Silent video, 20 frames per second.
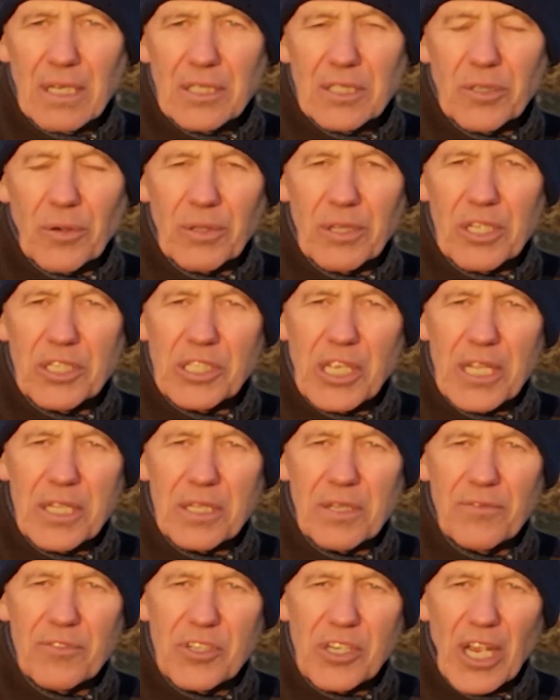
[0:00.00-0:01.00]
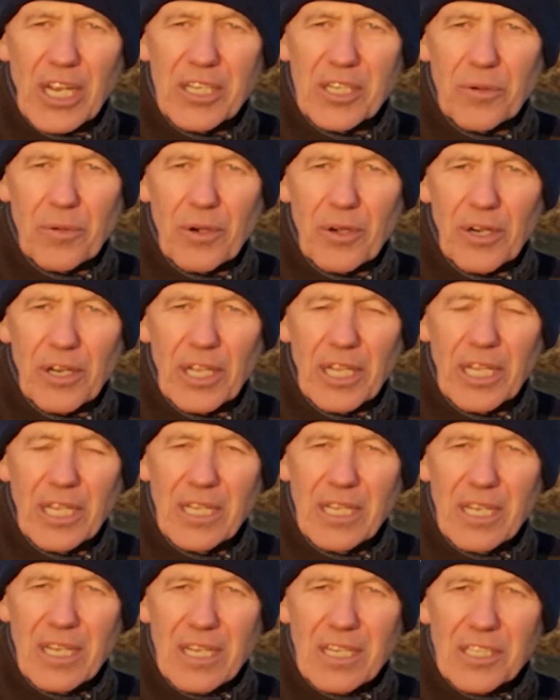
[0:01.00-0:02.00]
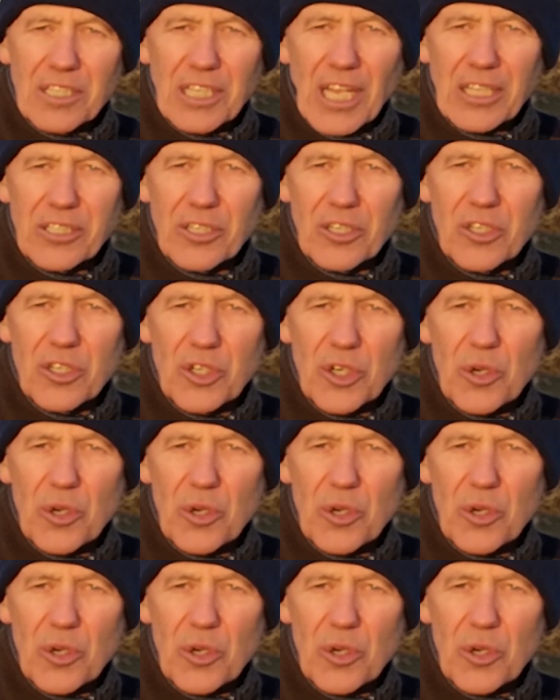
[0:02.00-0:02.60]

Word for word: So on the 10th of January, Saturn